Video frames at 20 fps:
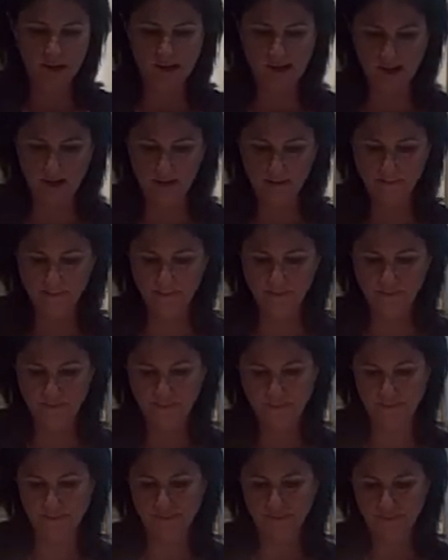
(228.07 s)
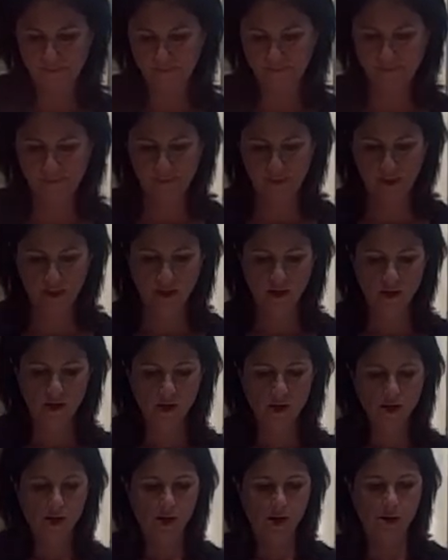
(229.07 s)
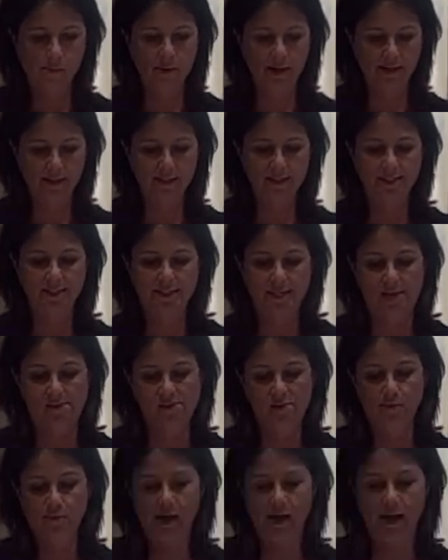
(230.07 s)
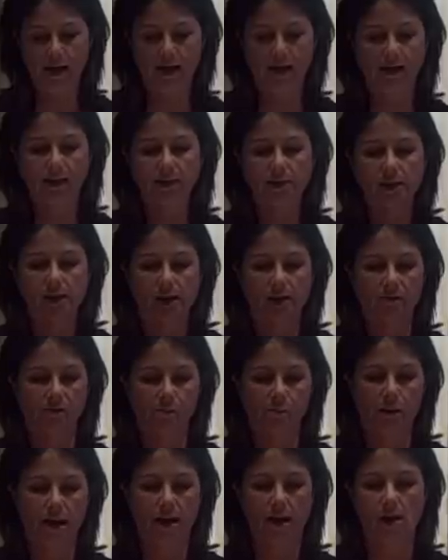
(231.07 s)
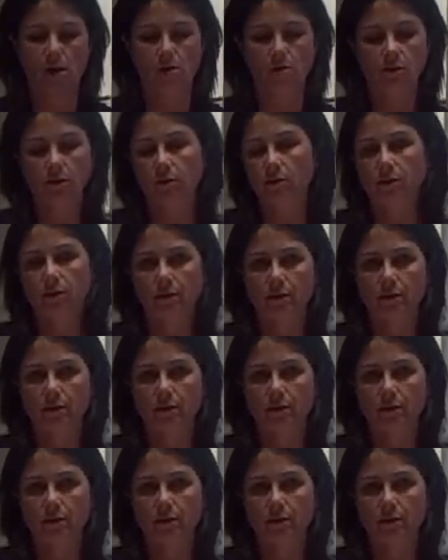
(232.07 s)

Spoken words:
Okay. I made 7 patties out of a pound.